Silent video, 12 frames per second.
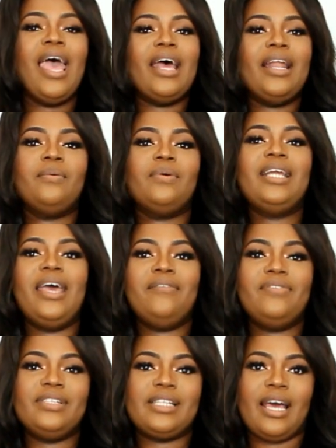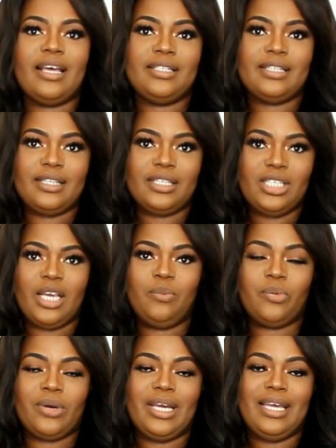And I want to emphasize that the
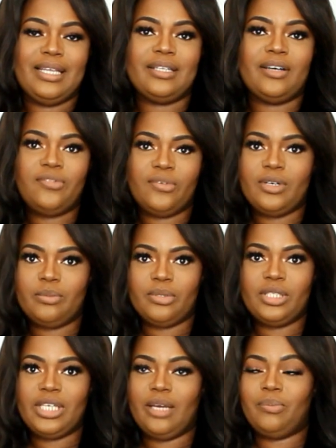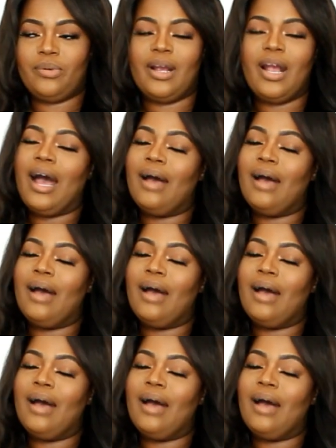shapewear is affordable shapewear.